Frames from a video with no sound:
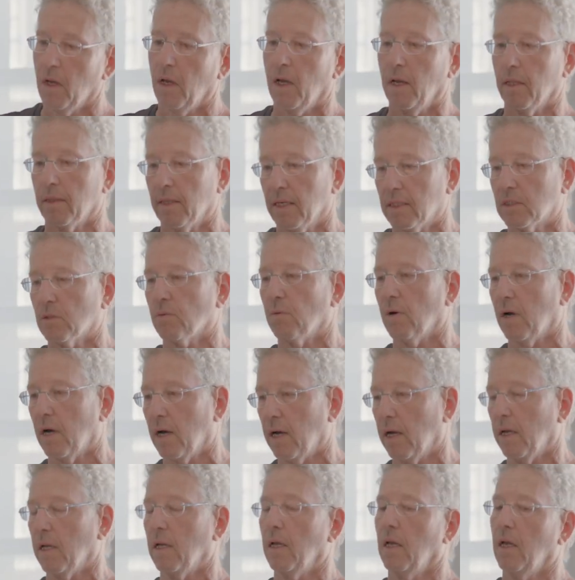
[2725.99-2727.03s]
And that's
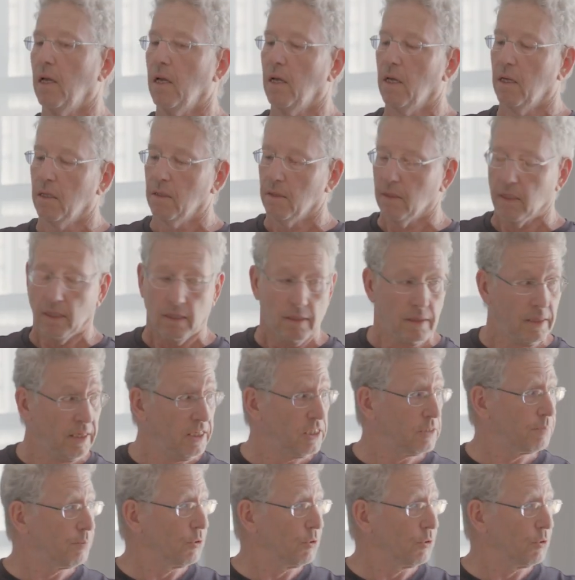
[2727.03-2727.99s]
why the, these